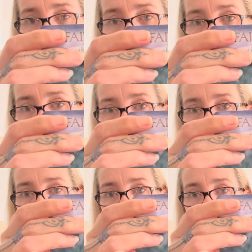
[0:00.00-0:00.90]
just come out
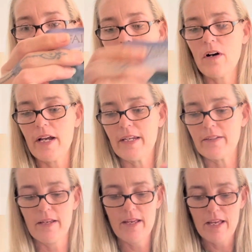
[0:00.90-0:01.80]
side to side.
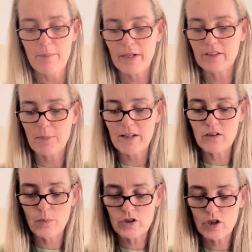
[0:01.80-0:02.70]
But it depends
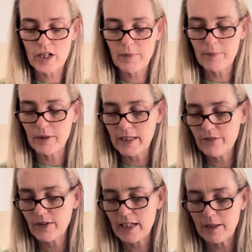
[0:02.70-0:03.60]
on what you're going to be
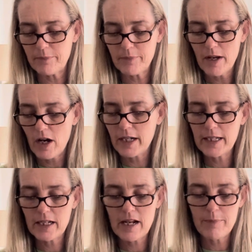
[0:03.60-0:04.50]
believing in. I'm going
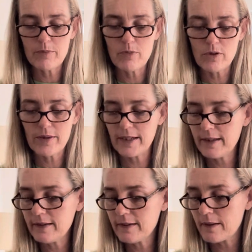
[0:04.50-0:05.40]
to get a couple more of
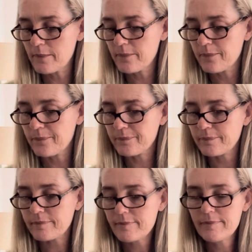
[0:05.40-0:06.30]
these.
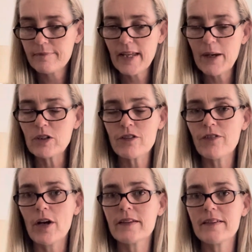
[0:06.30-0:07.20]
And what you're
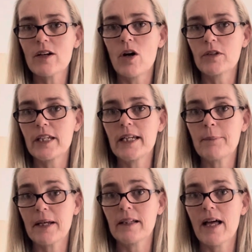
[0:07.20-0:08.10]
focusing on, you need to
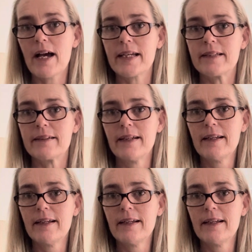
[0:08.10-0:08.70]
pick a lane.